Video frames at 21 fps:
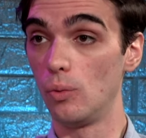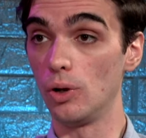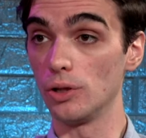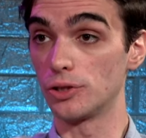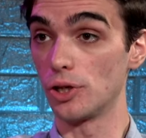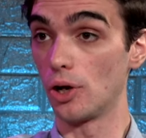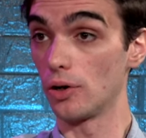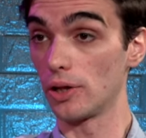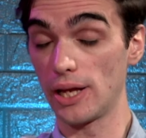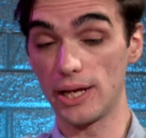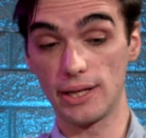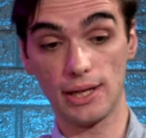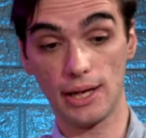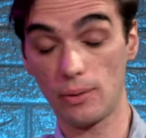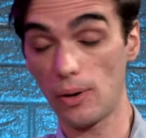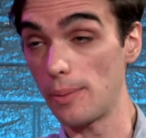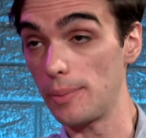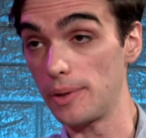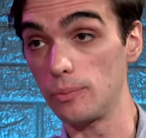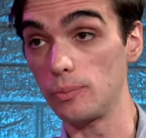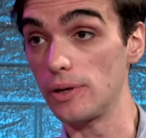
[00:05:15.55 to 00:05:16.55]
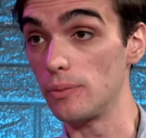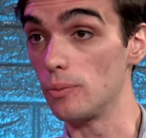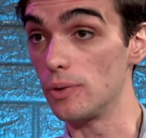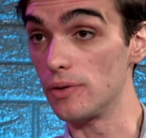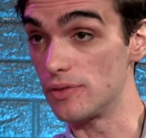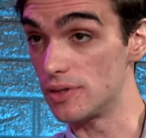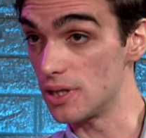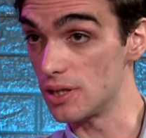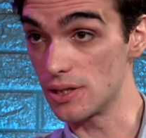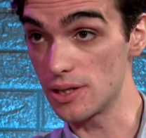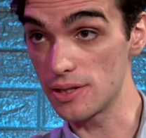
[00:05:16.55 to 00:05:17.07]
up. Well, totally. And like, I mean, we've
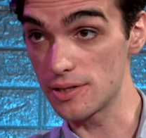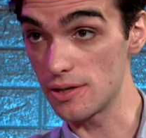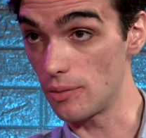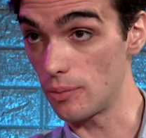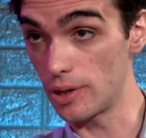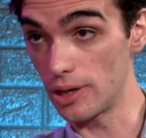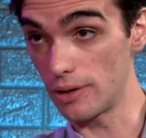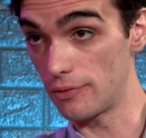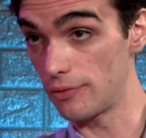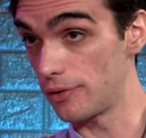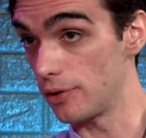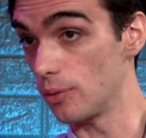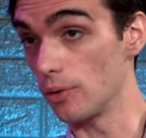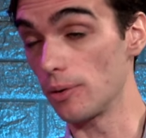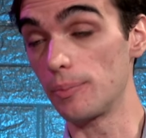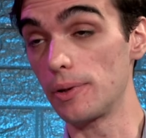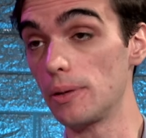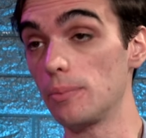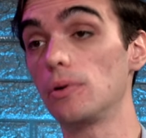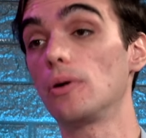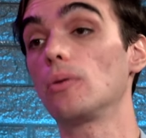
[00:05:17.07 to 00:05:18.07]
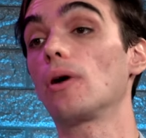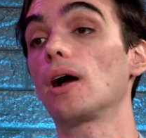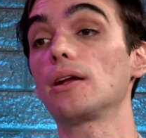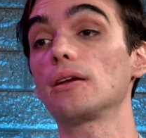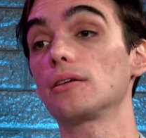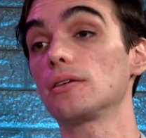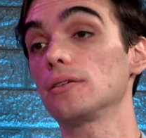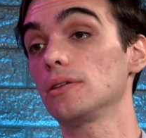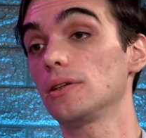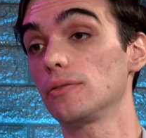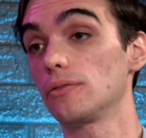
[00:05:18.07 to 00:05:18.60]
seen this year, we have fewer people
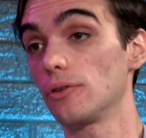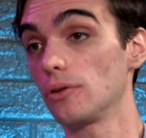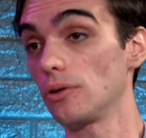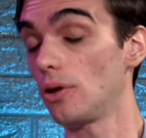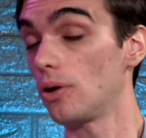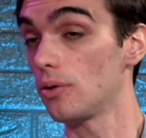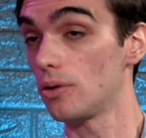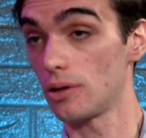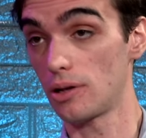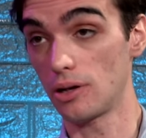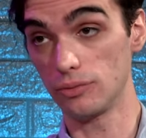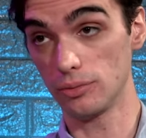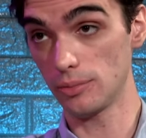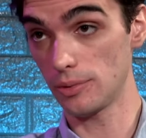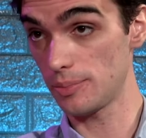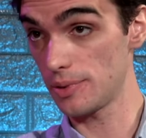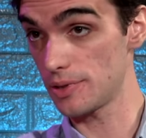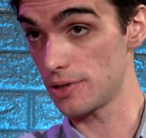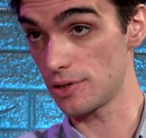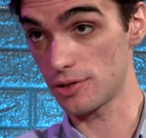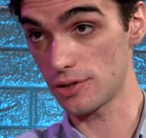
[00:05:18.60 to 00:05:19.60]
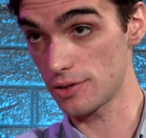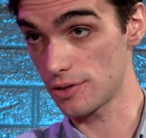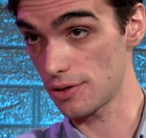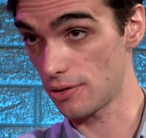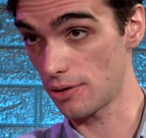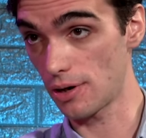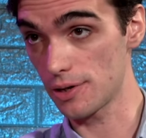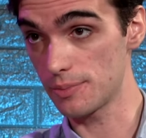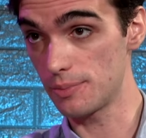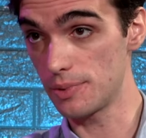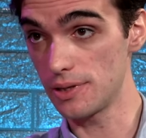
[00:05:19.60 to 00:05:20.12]
running for local government positions
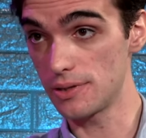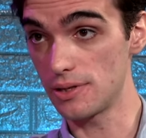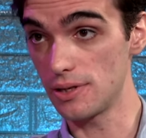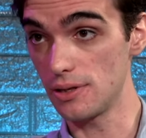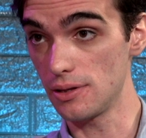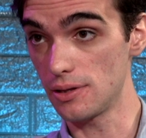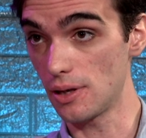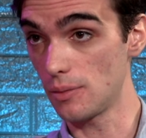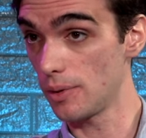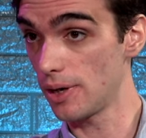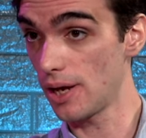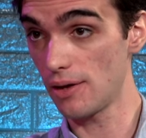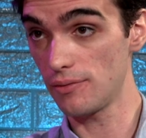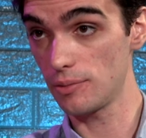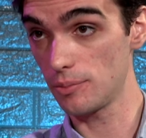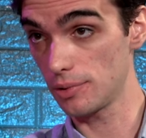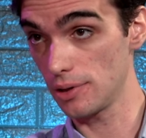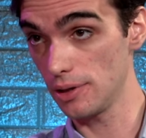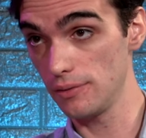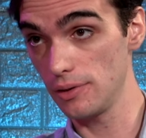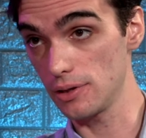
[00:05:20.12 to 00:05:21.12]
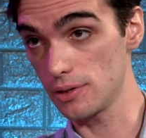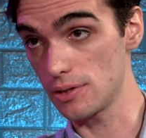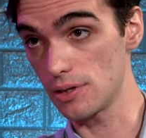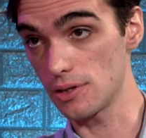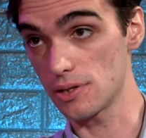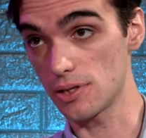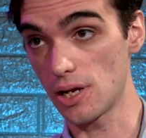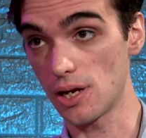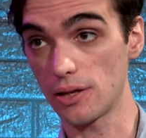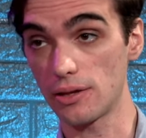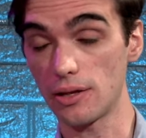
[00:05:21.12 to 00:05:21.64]
across BC than we have in previous
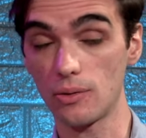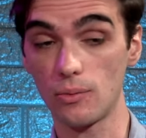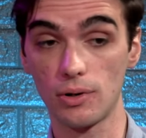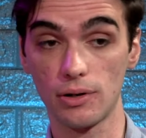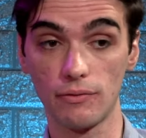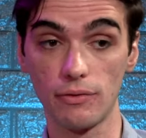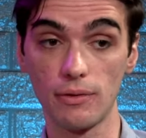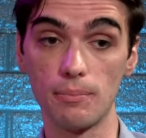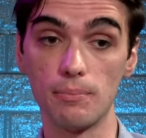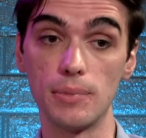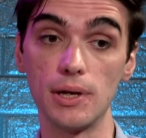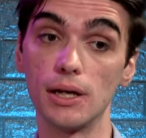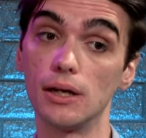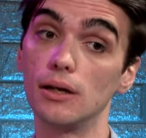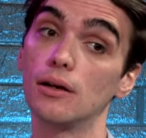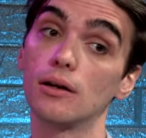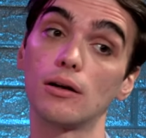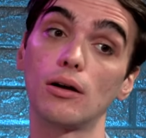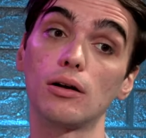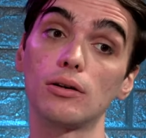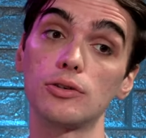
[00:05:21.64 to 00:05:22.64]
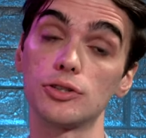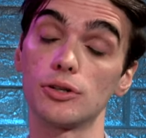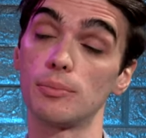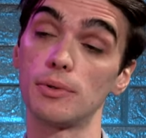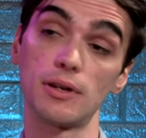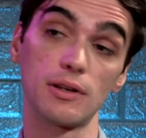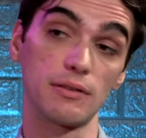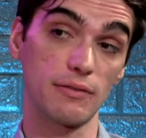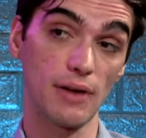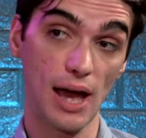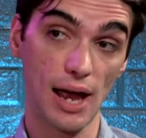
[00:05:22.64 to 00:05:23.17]
years. And I think one of the big
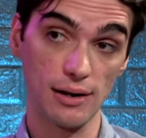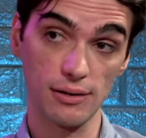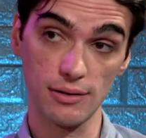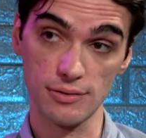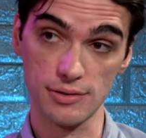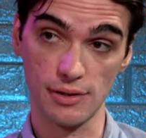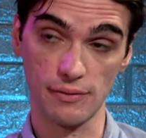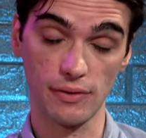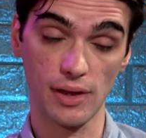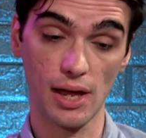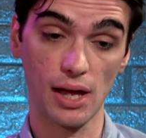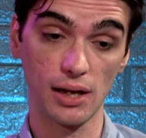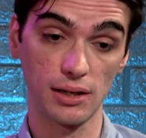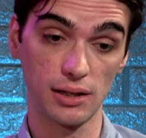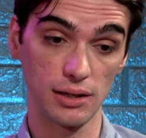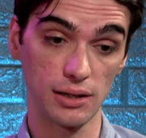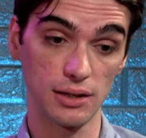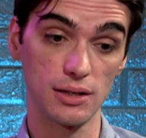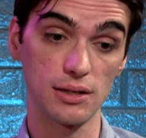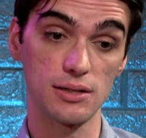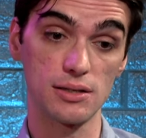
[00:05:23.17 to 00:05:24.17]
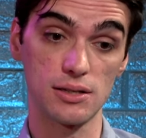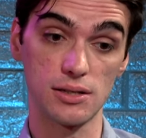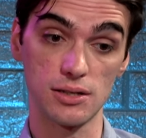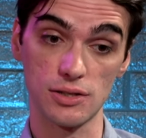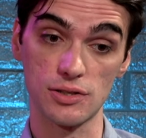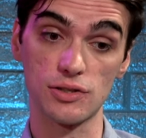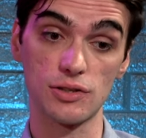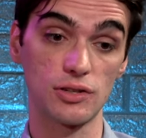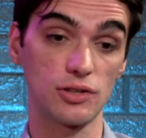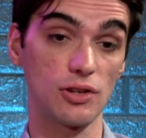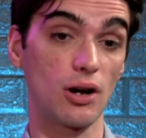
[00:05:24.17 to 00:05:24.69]
contributing factors of that is
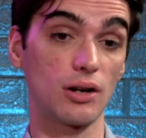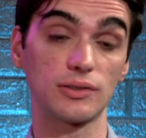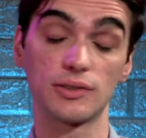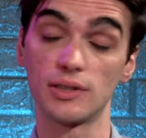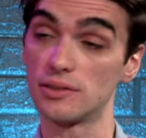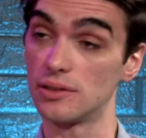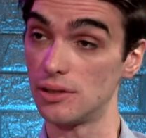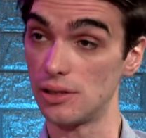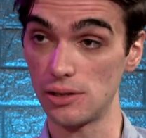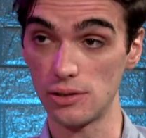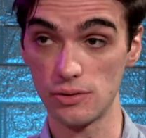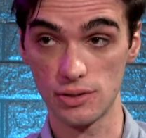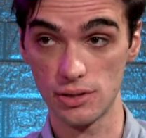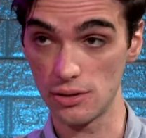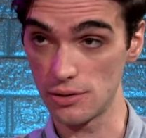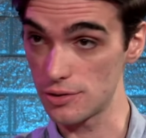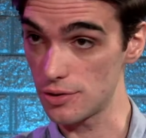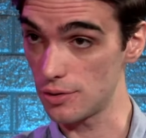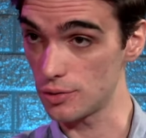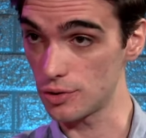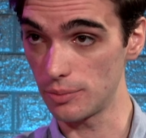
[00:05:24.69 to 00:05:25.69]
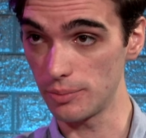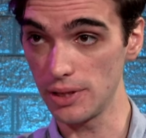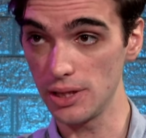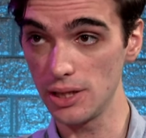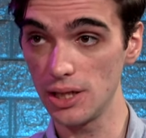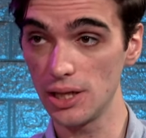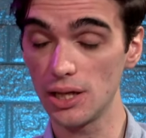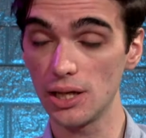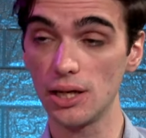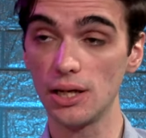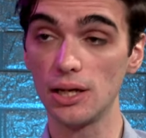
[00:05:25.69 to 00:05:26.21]
just the toxicity you see on social
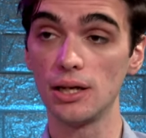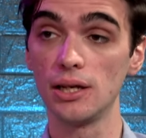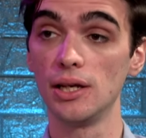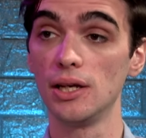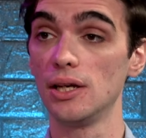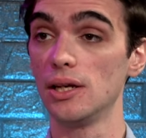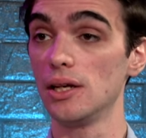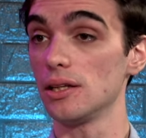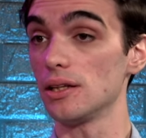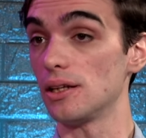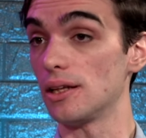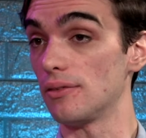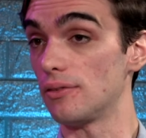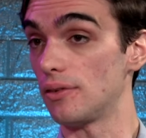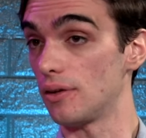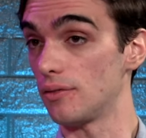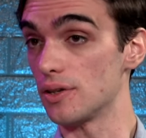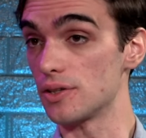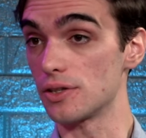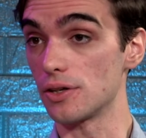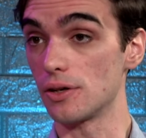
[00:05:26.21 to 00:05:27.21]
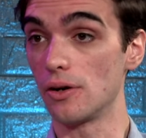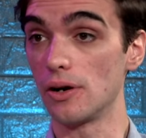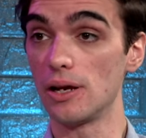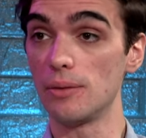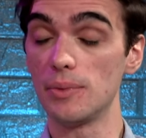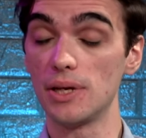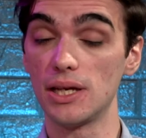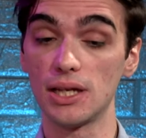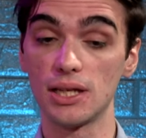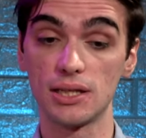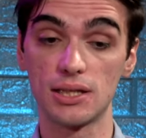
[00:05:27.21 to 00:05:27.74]
media, the level of
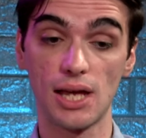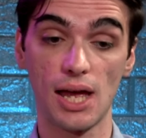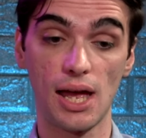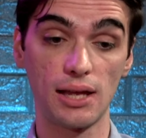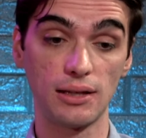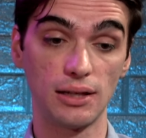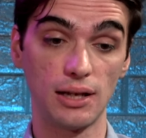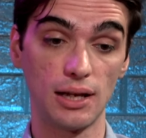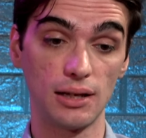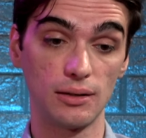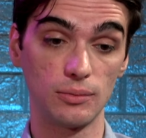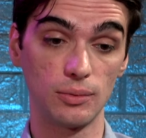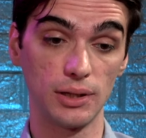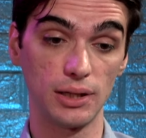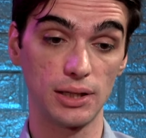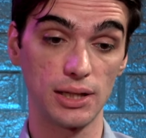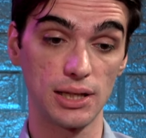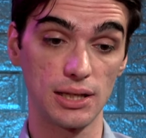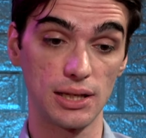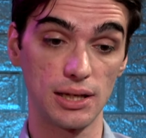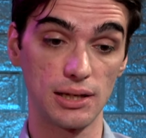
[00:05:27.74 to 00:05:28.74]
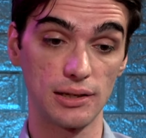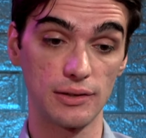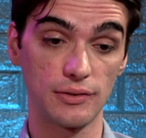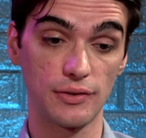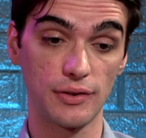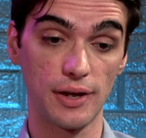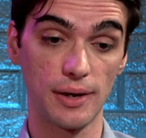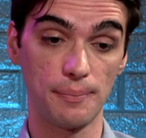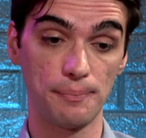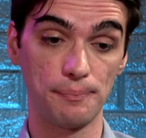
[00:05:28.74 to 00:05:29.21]
disagreement, and really that it's...